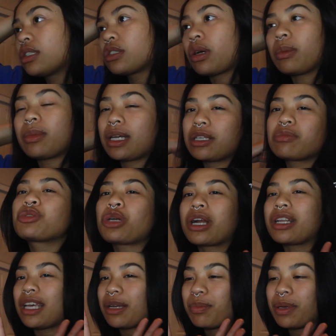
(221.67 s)
So I'm like trying
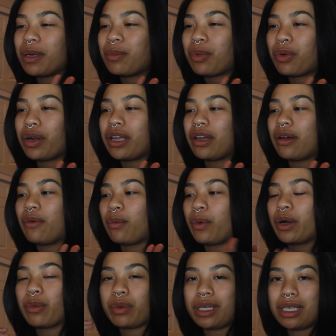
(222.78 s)
to like pinpoint
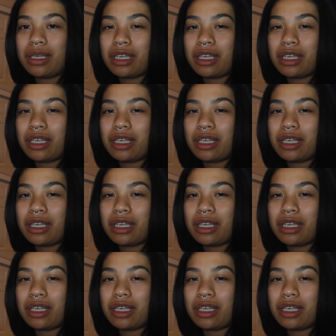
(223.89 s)
where we